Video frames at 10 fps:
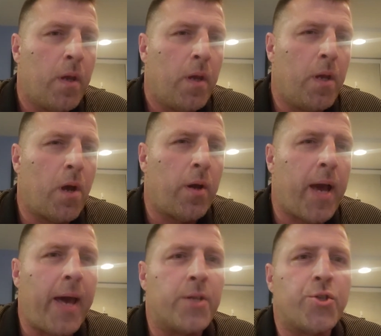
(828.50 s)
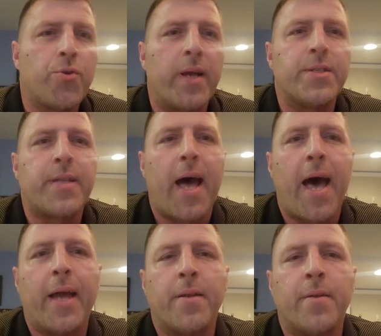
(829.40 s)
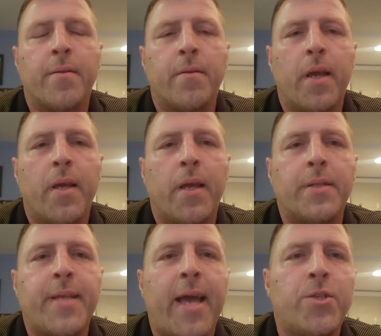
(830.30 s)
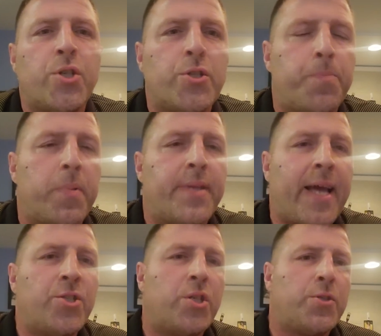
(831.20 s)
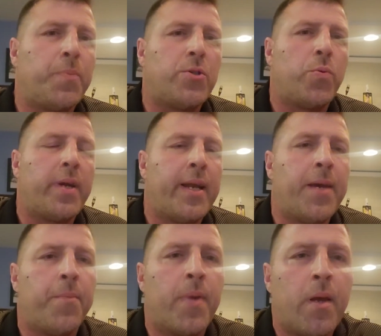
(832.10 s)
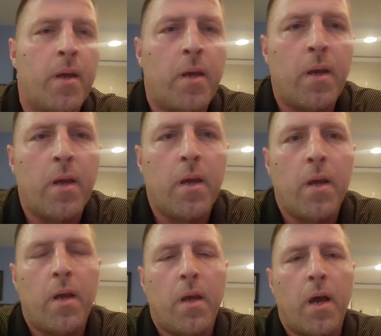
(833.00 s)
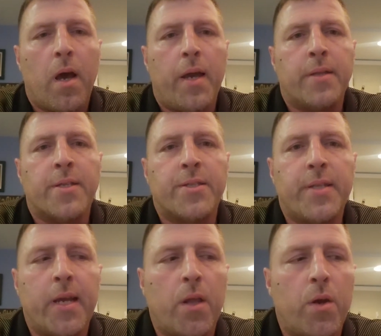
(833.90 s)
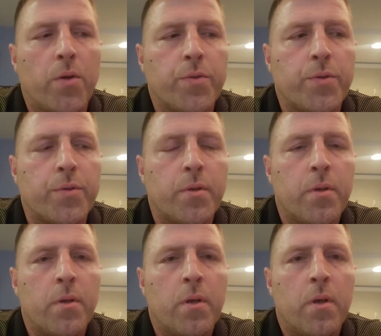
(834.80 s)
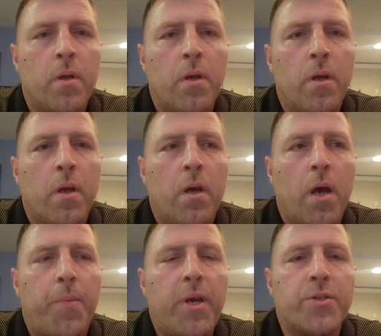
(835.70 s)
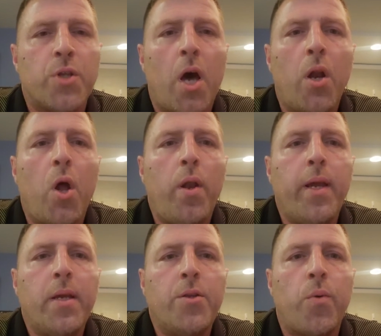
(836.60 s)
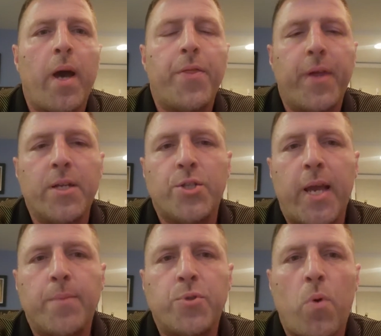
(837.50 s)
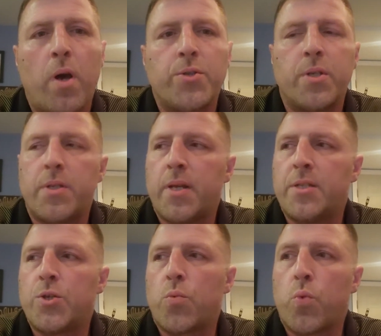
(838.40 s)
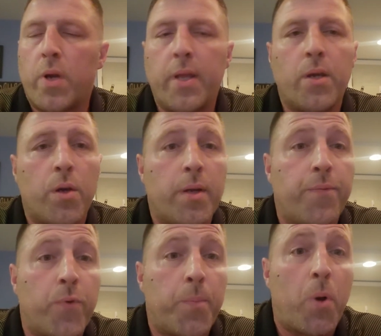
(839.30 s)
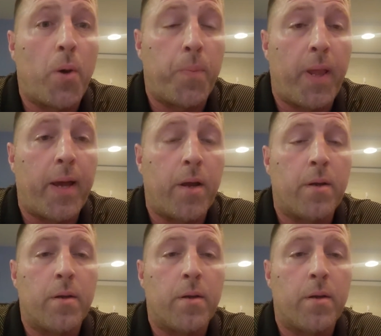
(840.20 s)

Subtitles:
kind of stressed out and tensions between him and the Steelers. Because not only do I think James Washington is a really good football player,